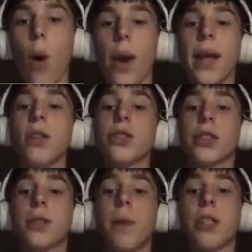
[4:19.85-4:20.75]
Oh, and the
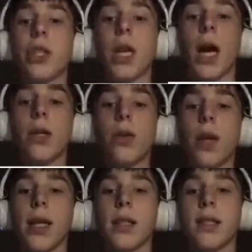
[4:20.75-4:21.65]
suspension. I do like